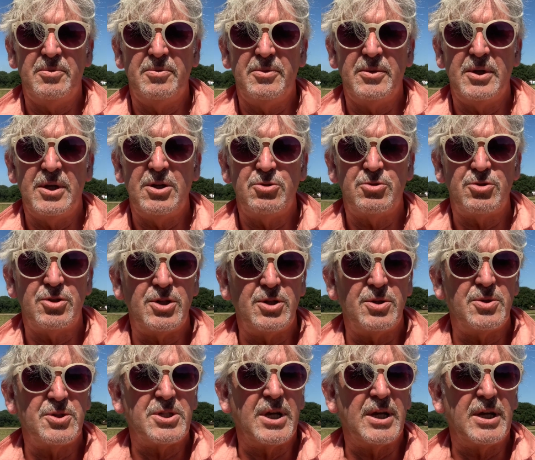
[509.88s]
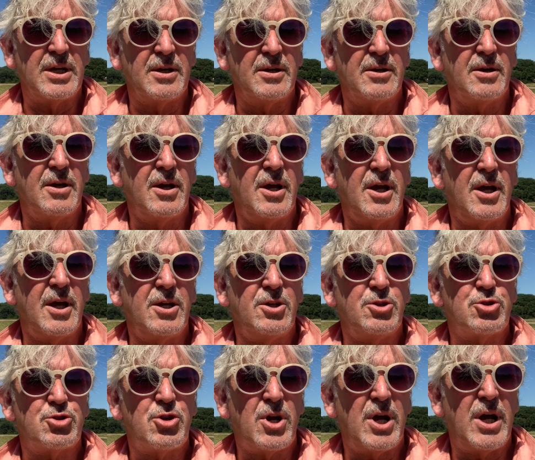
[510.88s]
introducing a
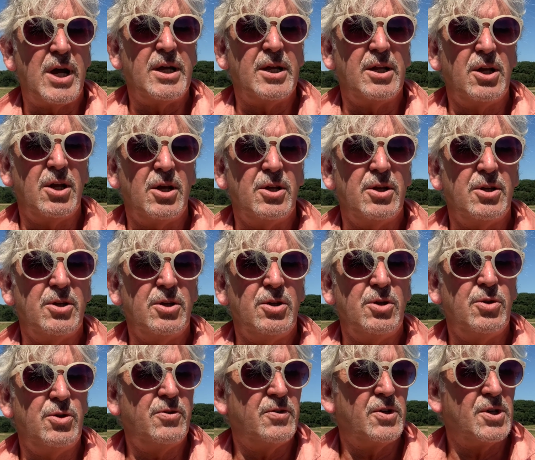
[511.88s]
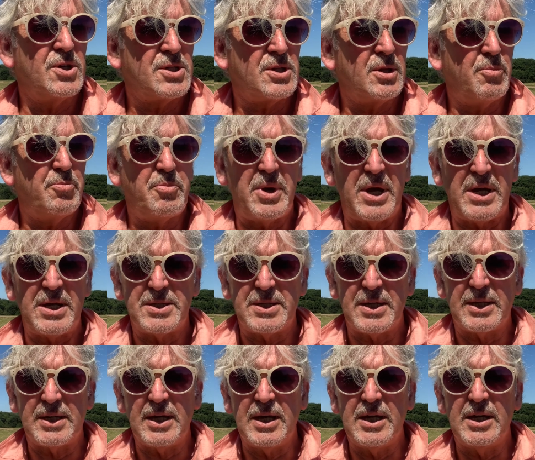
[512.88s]
trial universal
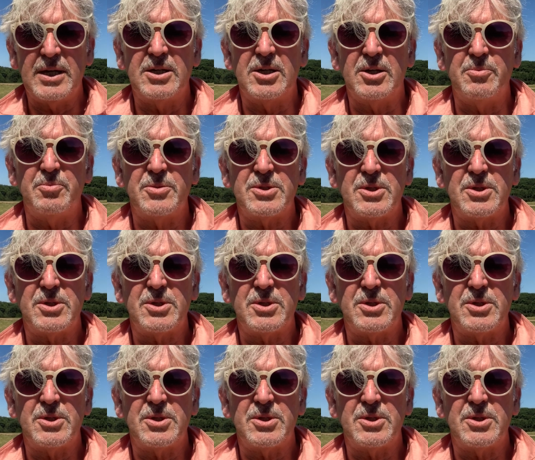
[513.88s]
basic income.